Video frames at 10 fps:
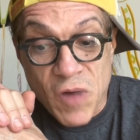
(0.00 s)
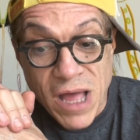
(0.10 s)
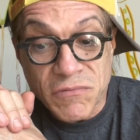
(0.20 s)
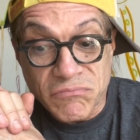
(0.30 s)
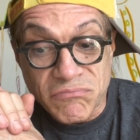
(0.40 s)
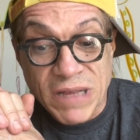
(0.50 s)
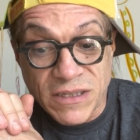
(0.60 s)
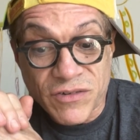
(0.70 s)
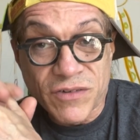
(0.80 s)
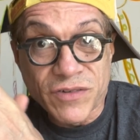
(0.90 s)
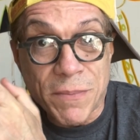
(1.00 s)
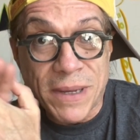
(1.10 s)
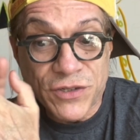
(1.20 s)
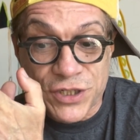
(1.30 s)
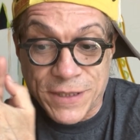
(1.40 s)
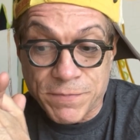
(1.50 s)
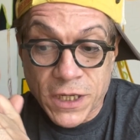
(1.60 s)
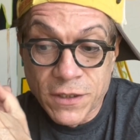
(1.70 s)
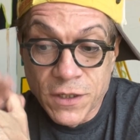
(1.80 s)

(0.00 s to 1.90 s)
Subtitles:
wow, that deserves some mentioning.